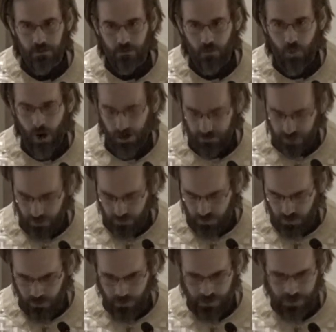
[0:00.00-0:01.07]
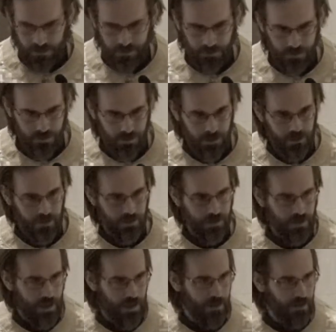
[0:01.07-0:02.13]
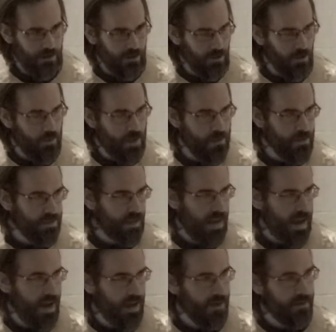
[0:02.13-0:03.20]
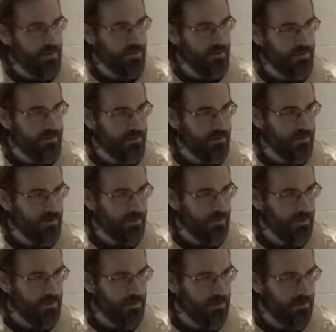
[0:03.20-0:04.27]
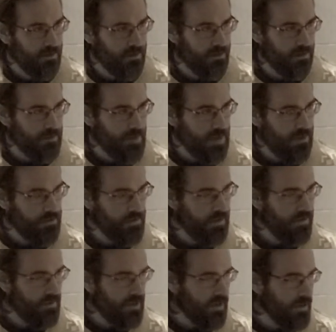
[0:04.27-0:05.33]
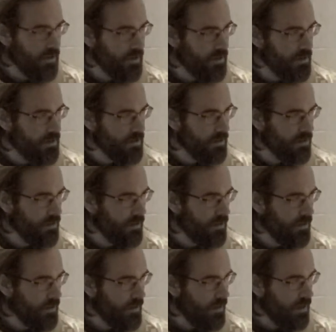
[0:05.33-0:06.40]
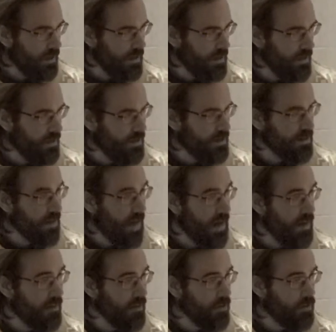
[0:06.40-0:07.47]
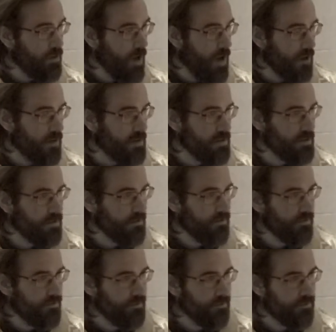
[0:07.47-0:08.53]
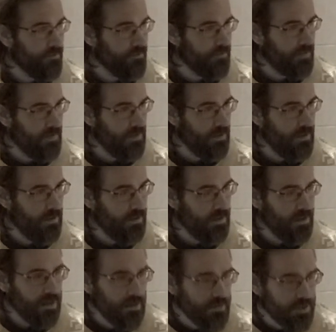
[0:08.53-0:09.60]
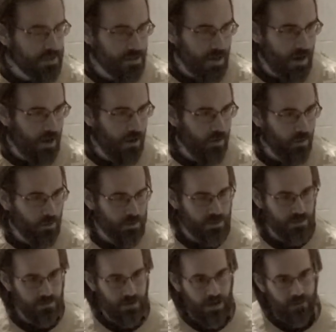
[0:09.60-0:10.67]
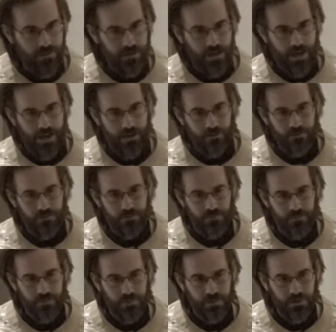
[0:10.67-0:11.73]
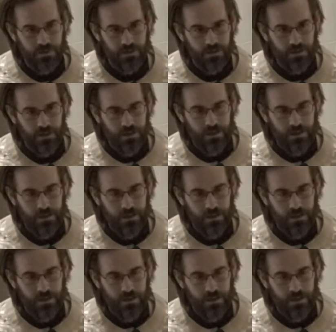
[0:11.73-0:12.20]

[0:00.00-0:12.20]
walked up to him and took that little baby's hand and made three fingers and did the sign of the cross, thinking if this child won't survive the night, at